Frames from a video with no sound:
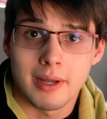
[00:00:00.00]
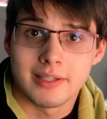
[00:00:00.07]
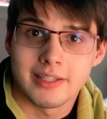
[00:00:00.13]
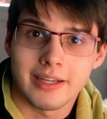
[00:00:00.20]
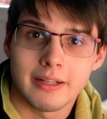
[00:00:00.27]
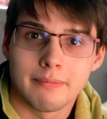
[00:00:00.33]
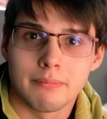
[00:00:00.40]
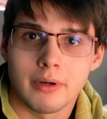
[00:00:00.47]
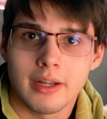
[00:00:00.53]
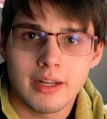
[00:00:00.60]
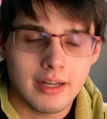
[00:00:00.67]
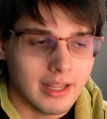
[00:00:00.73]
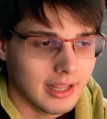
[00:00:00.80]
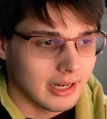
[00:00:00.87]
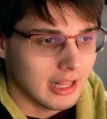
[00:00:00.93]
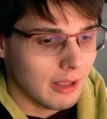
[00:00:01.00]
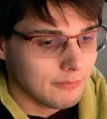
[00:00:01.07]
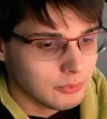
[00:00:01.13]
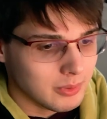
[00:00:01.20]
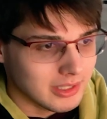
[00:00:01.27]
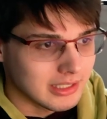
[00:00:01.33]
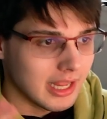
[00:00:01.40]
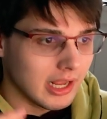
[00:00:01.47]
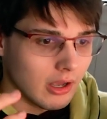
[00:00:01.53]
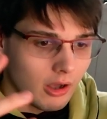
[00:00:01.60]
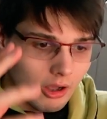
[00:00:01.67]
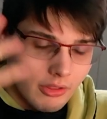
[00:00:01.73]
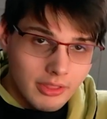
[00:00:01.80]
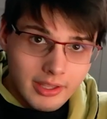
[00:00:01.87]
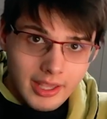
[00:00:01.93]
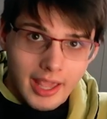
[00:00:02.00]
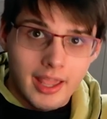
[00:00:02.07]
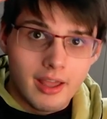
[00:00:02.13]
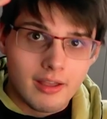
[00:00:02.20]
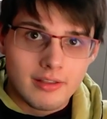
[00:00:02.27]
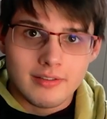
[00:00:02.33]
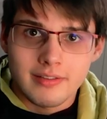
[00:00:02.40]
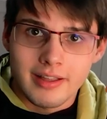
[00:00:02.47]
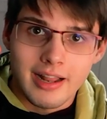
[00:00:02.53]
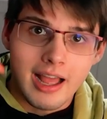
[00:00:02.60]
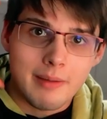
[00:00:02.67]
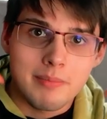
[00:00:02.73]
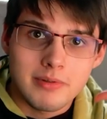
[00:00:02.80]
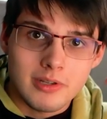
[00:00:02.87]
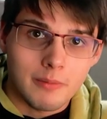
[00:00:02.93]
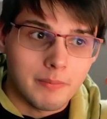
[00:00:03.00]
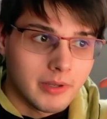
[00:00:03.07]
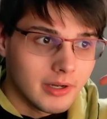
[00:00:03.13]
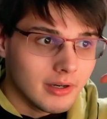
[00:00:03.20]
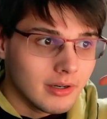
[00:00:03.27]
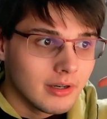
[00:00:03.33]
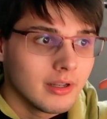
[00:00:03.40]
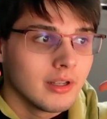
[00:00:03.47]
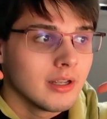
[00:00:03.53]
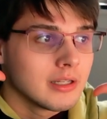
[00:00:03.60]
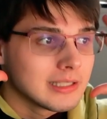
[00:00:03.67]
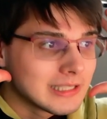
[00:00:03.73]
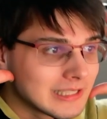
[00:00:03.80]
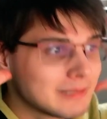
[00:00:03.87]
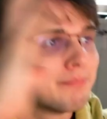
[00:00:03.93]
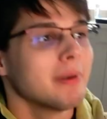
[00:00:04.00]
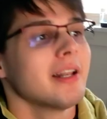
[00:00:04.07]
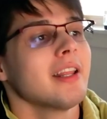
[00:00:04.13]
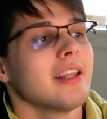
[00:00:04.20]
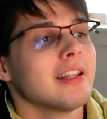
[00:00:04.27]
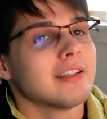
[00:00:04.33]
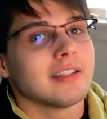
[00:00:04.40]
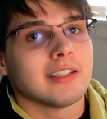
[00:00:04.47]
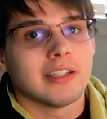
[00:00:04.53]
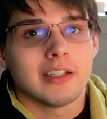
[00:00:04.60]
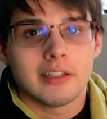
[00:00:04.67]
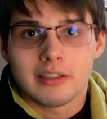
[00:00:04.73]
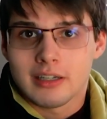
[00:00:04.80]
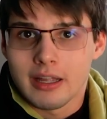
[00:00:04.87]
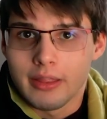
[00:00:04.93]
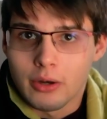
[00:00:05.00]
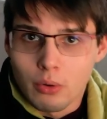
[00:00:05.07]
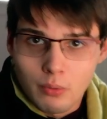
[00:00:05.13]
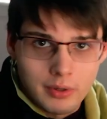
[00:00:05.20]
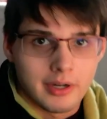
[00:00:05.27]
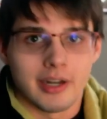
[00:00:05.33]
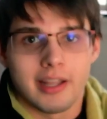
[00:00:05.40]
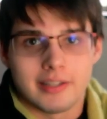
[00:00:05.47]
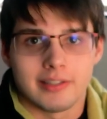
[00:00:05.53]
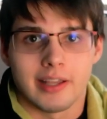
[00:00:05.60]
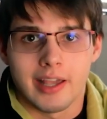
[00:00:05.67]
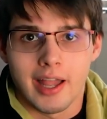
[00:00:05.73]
my second brain, it helps me take all the chaos that happens up here, spit it into here, and then organize the